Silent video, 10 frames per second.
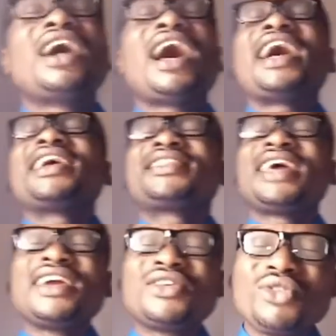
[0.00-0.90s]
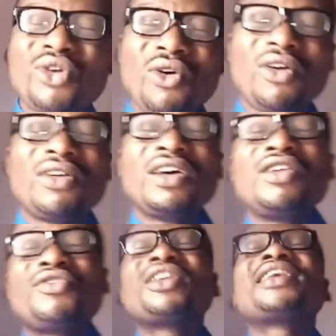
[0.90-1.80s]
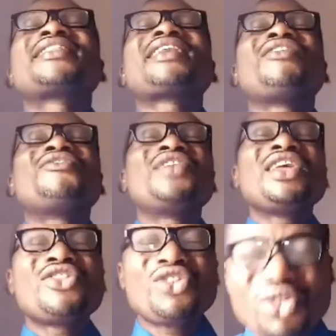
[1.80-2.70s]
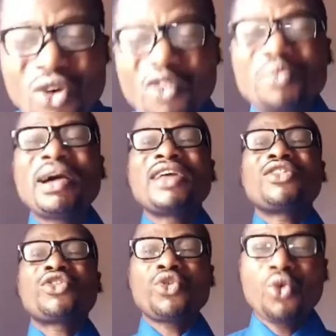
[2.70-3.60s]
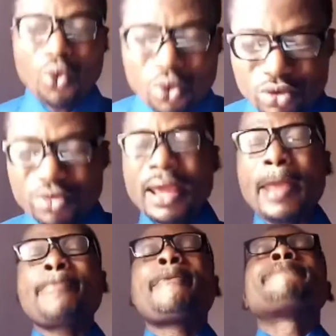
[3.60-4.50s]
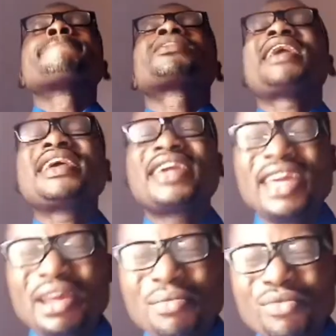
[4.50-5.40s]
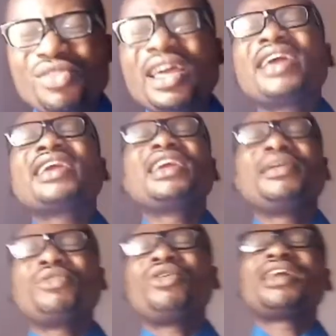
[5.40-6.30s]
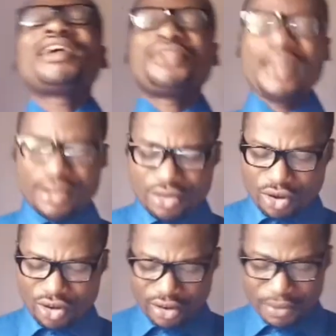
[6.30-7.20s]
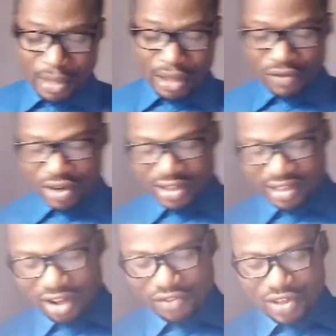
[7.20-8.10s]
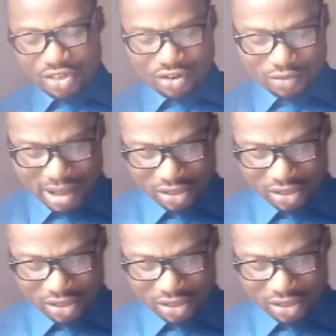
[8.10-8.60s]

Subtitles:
I thank you, Lord, for the salvation of my soul today. Thank him. Thank him. Lord, I thank you, Lord, for the salvation of my